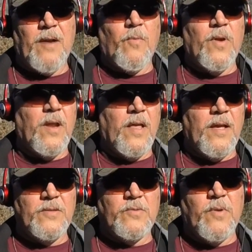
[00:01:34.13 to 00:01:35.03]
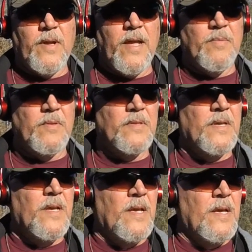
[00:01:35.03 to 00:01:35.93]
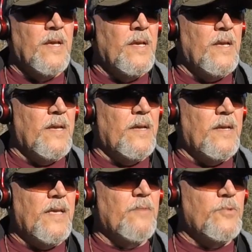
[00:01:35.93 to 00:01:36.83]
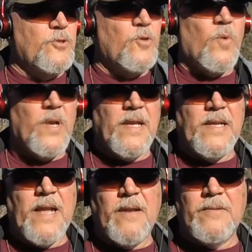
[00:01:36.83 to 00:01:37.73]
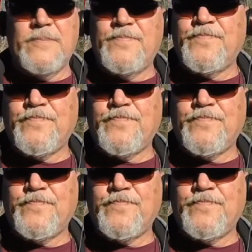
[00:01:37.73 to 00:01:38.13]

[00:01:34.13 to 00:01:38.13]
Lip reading: I realized what happened. It was shorting it out.